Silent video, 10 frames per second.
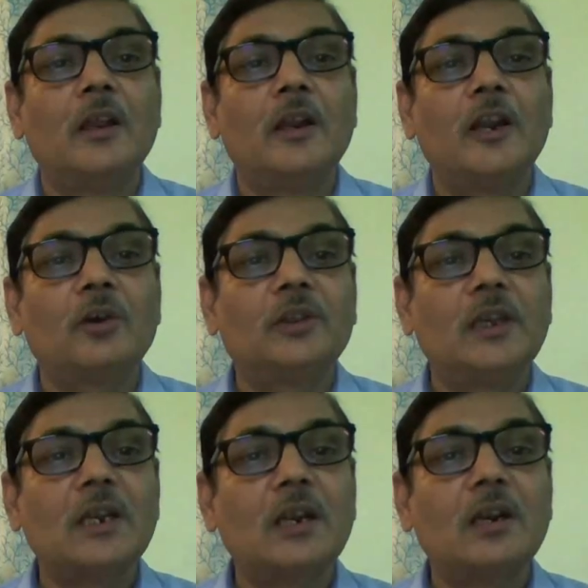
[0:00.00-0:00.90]
Now,
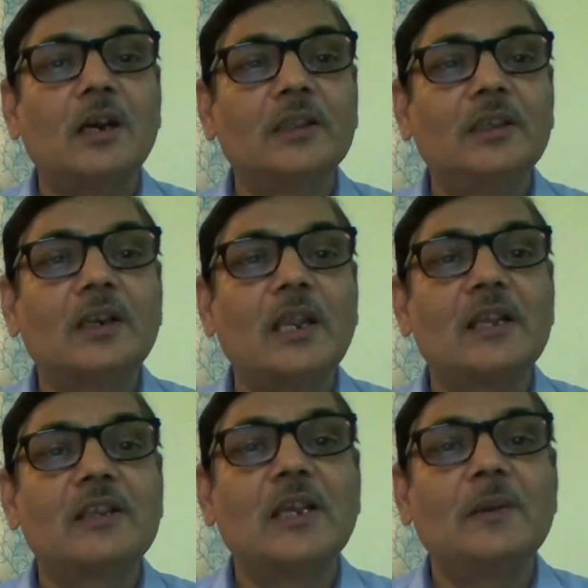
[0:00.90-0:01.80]
there are other
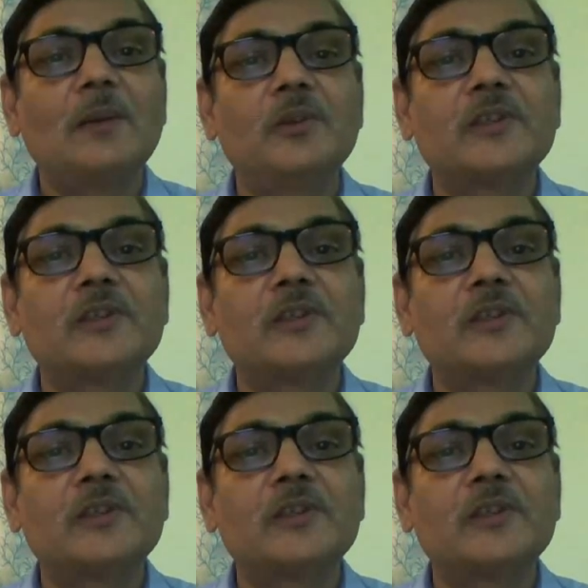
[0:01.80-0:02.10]
examples